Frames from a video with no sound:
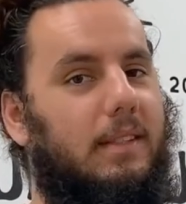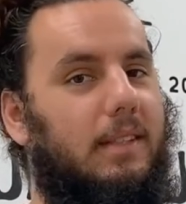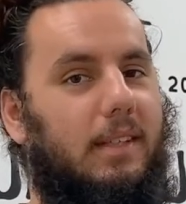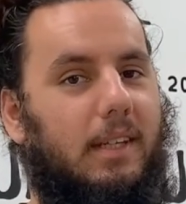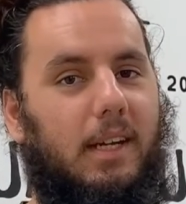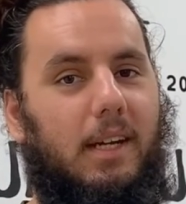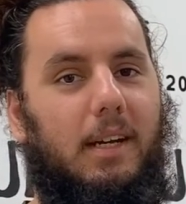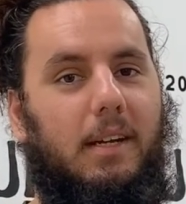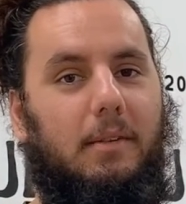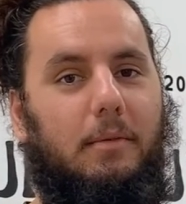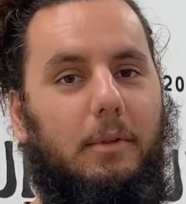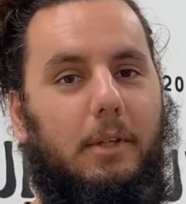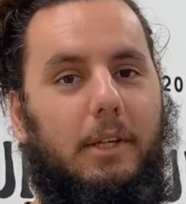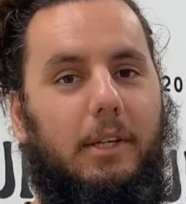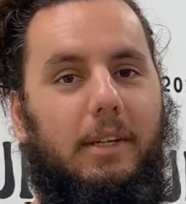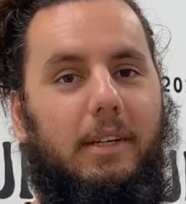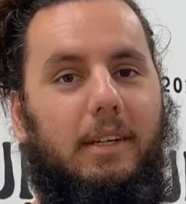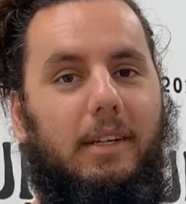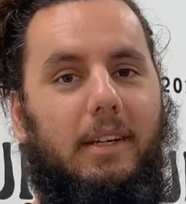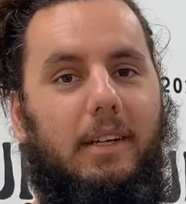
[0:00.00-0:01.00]

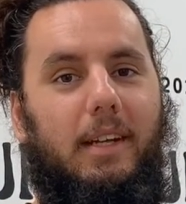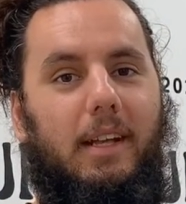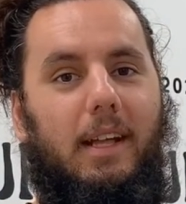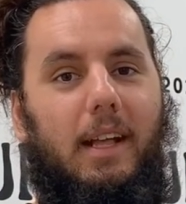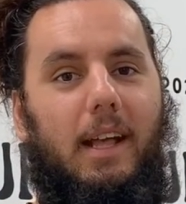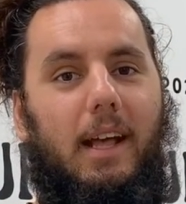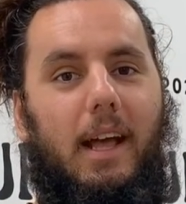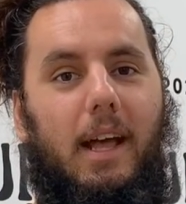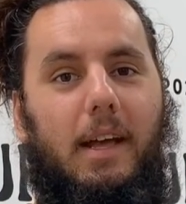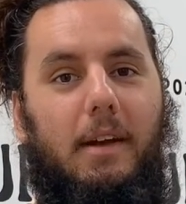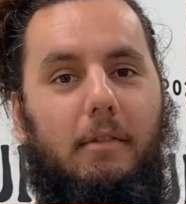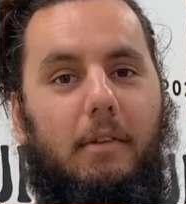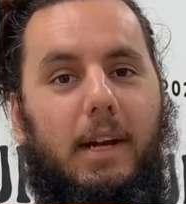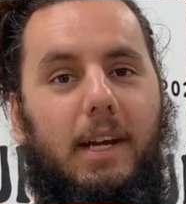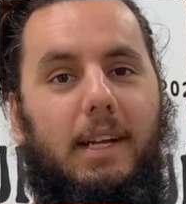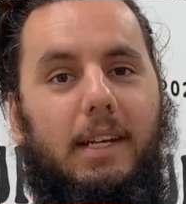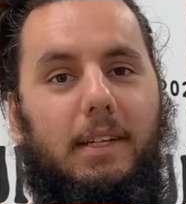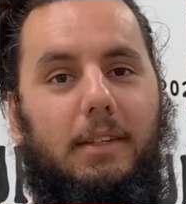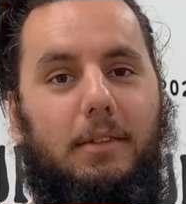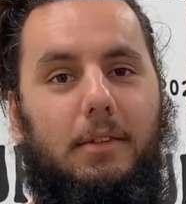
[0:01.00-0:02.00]
Where I
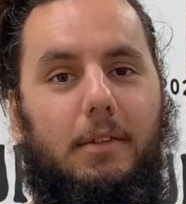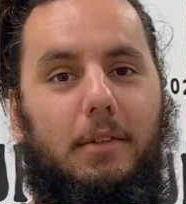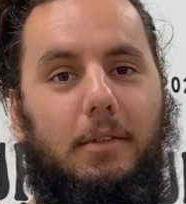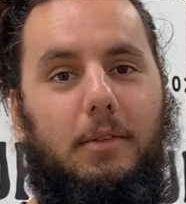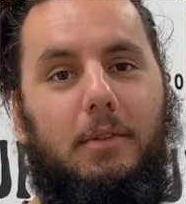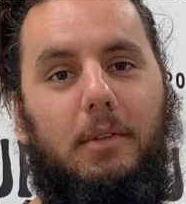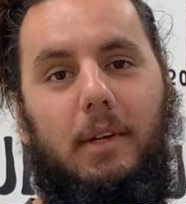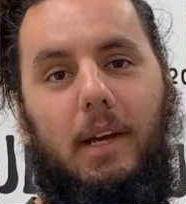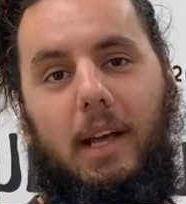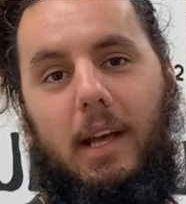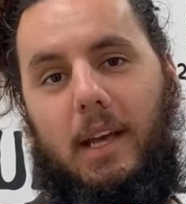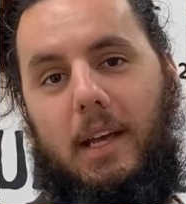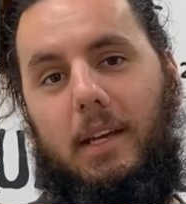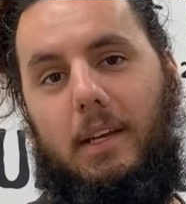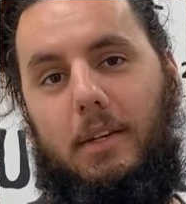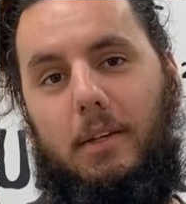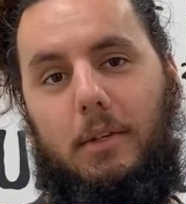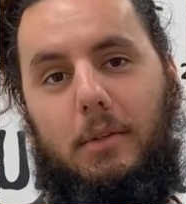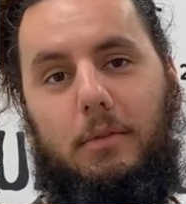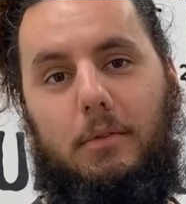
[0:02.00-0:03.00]
ran into a
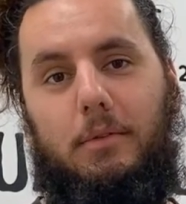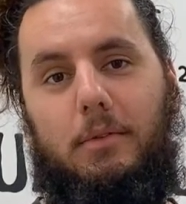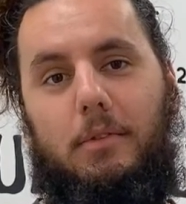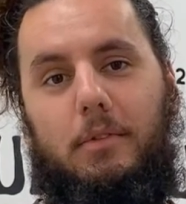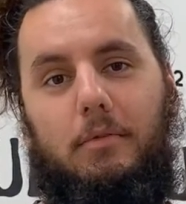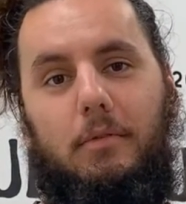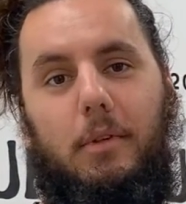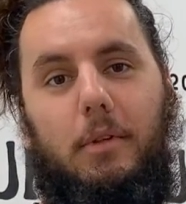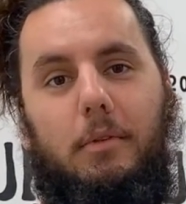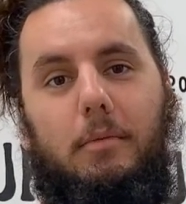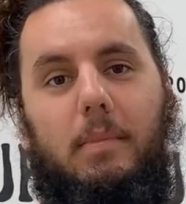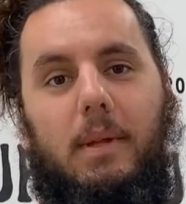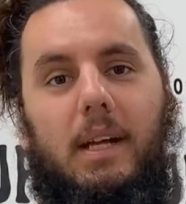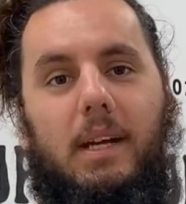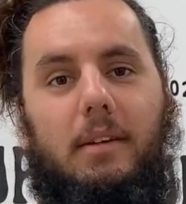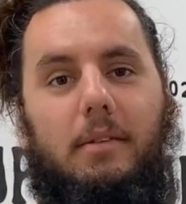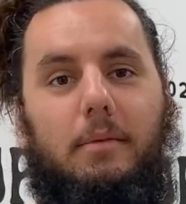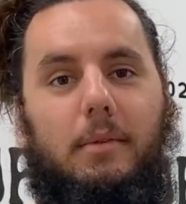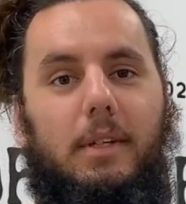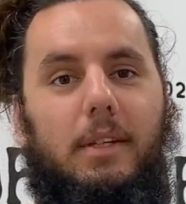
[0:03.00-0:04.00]
huge
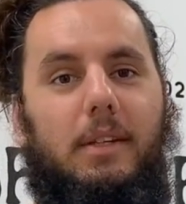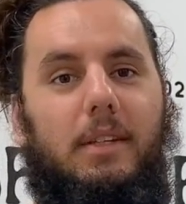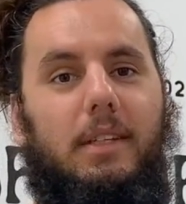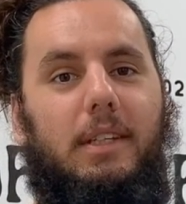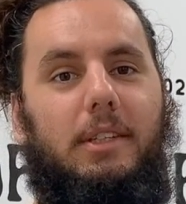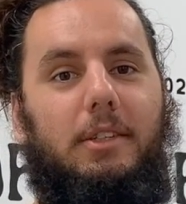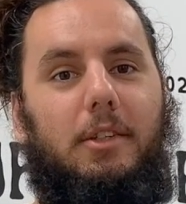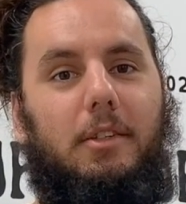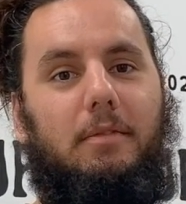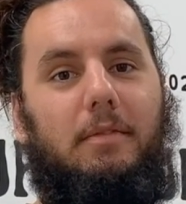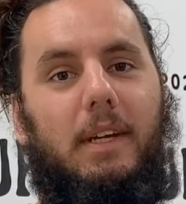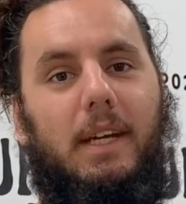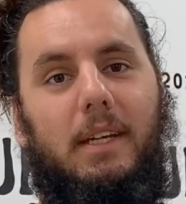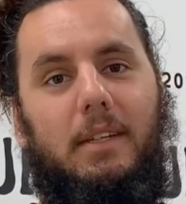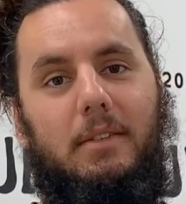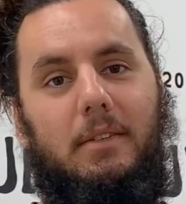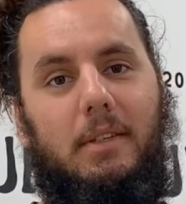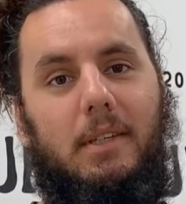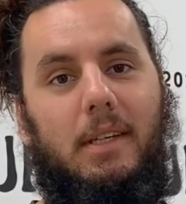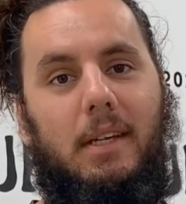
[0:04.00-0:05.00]
roadblock with Digital
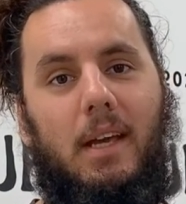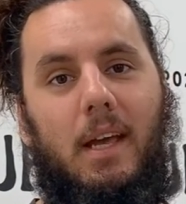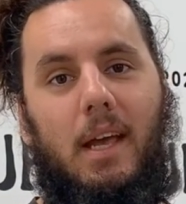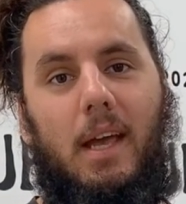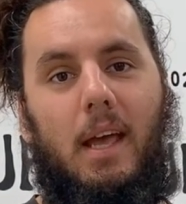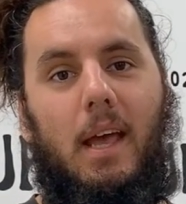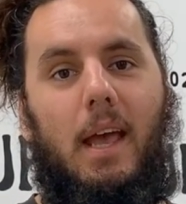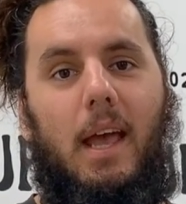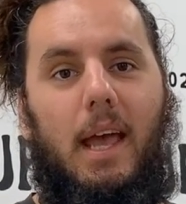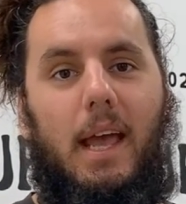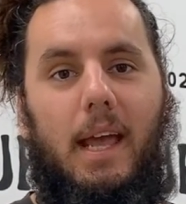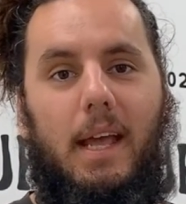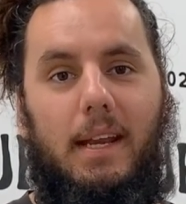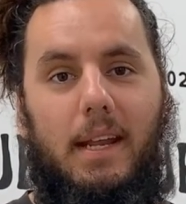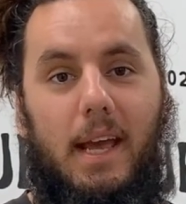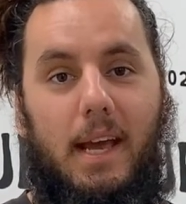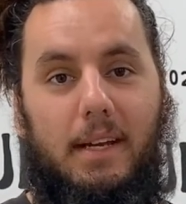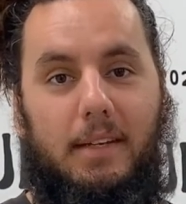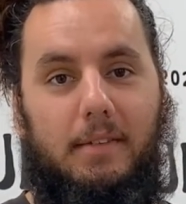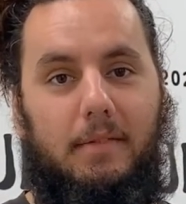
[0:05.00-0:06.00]
Factory and
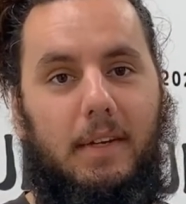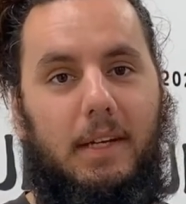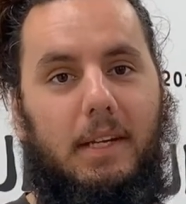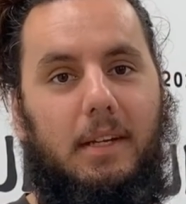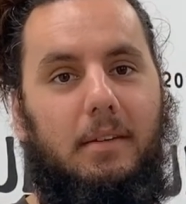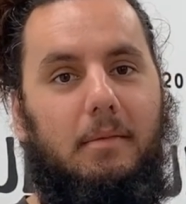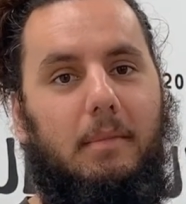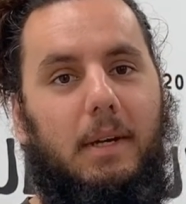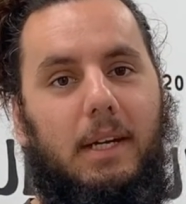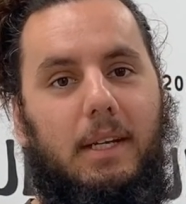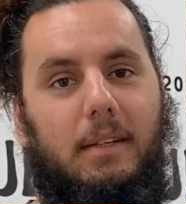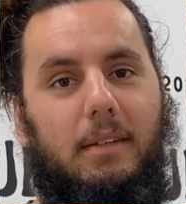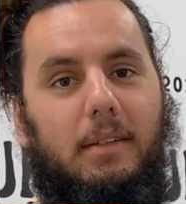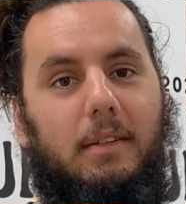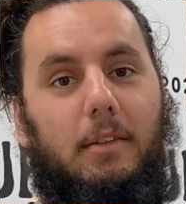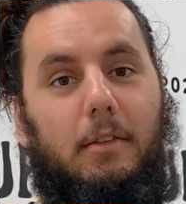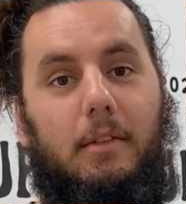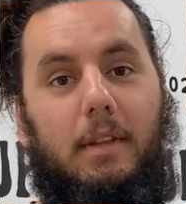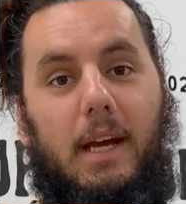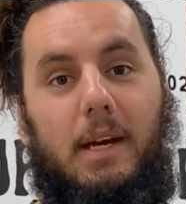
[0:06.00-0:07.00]
activating my
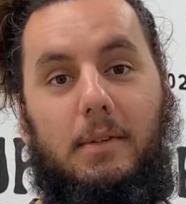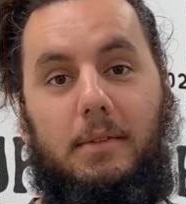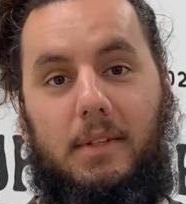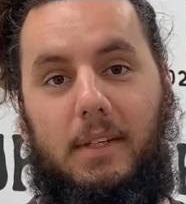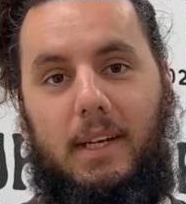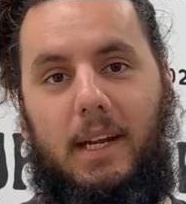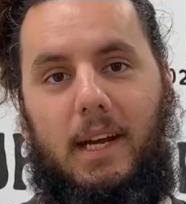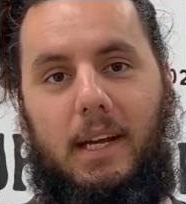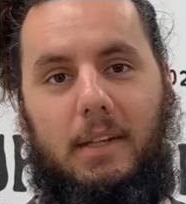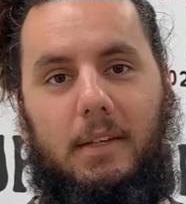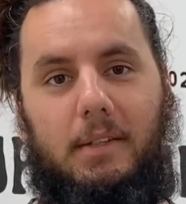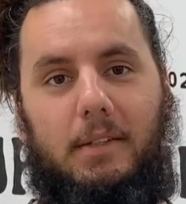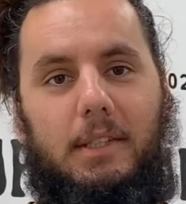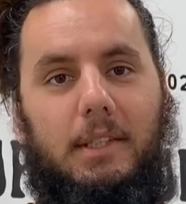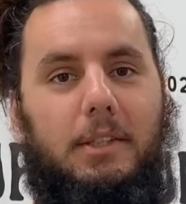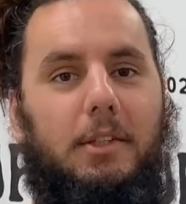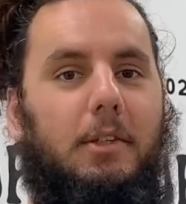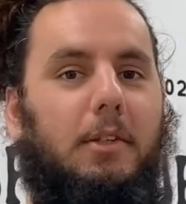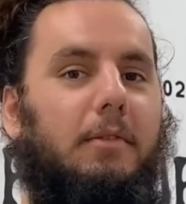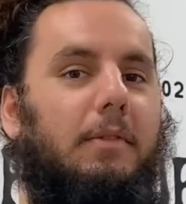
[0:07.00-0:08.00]
$1,000
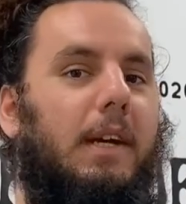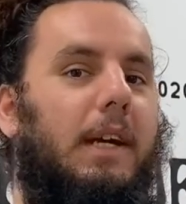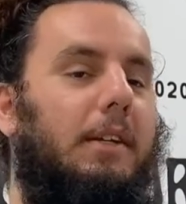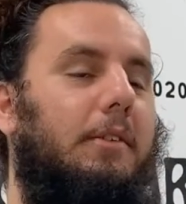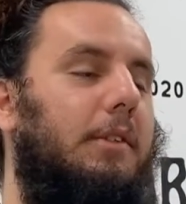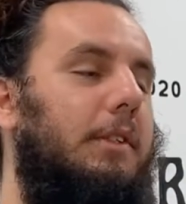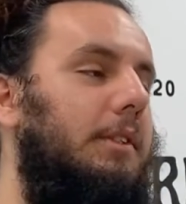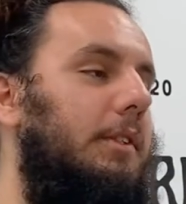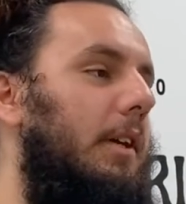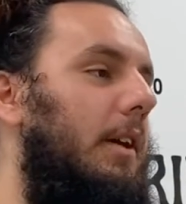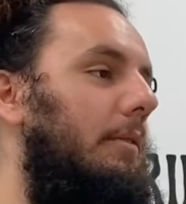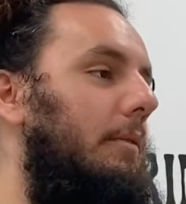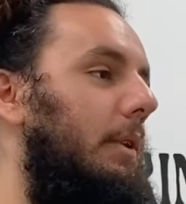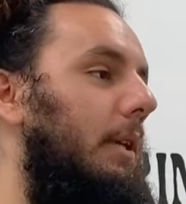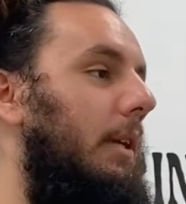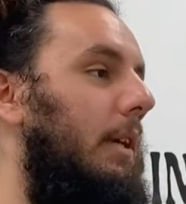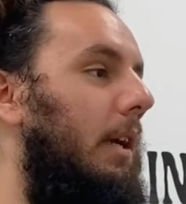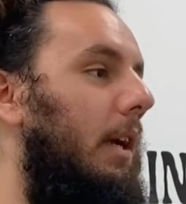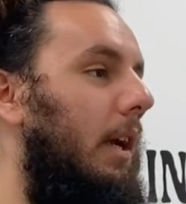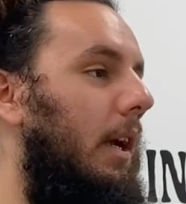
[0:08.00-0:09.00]
Digital Factory
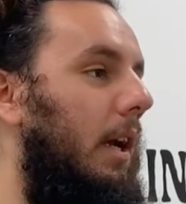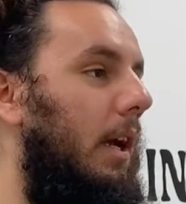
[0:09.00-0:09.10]
software.